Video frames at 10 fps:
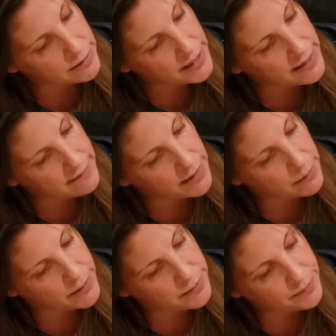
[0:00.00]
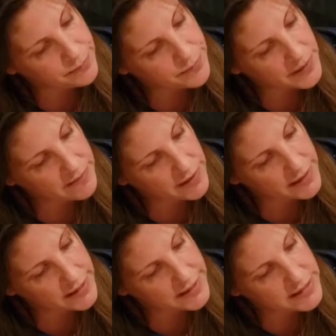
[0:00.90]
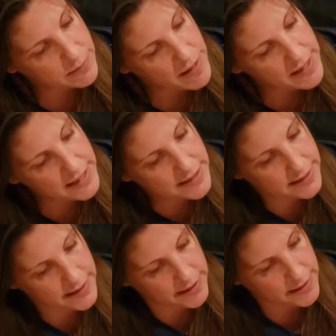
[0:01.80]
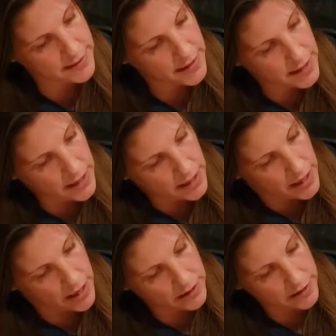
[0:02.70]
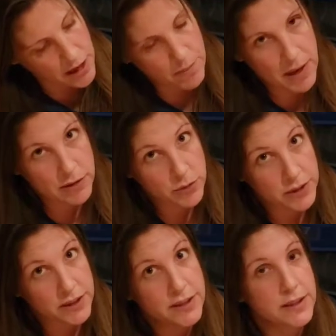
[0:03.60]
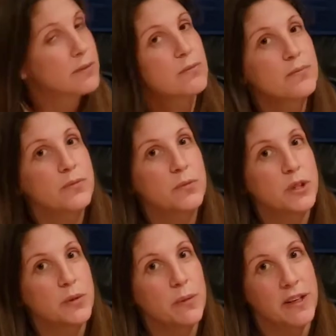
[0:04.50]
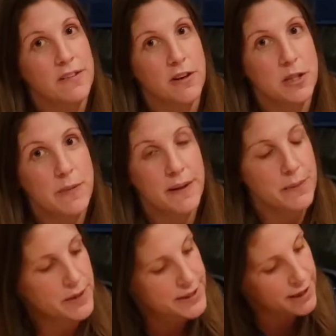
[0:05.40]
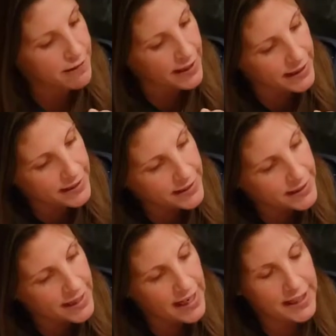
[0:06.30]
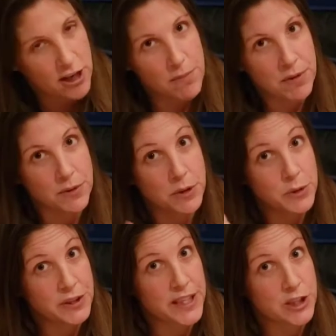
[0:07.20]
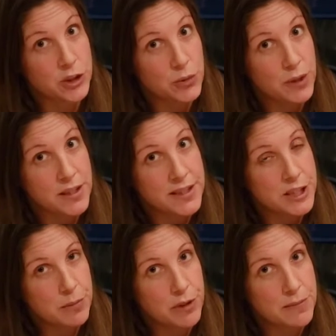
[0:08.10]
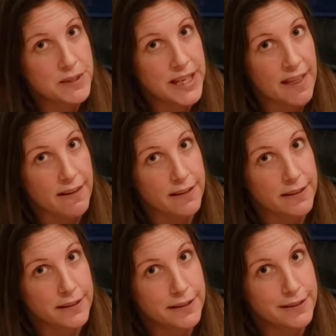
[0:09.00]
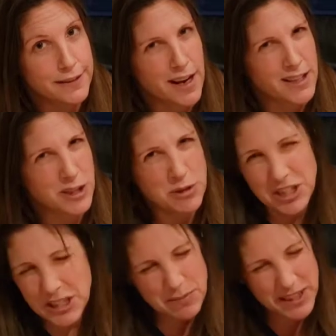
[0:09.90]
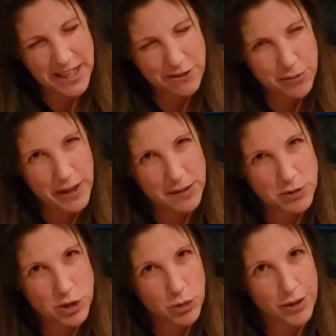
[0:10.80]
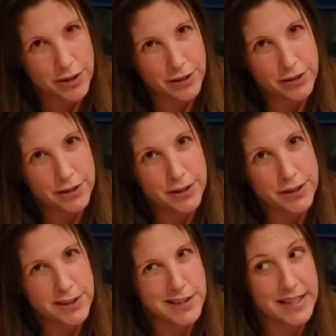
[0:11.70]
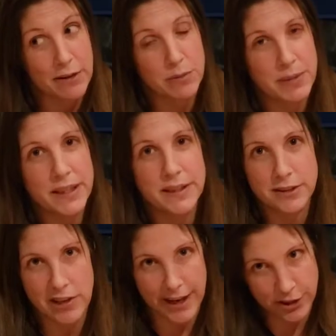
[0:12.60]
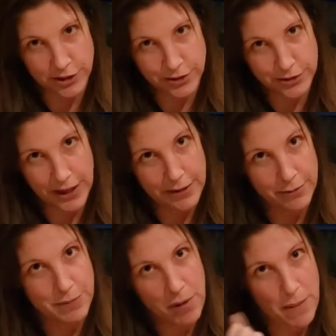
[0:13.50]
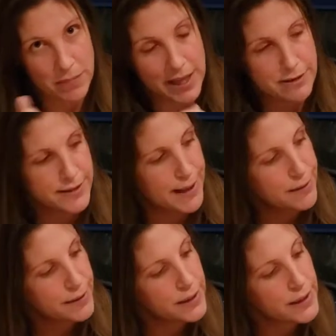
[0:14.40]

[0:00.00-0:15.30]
we have our phonics and spelling skills, our compound words, which we went over our spelling words already. And compound words, when you take two words and you put them together. You're not squishing them together to make them shorter, because that would be contractions, right? We pop letters out.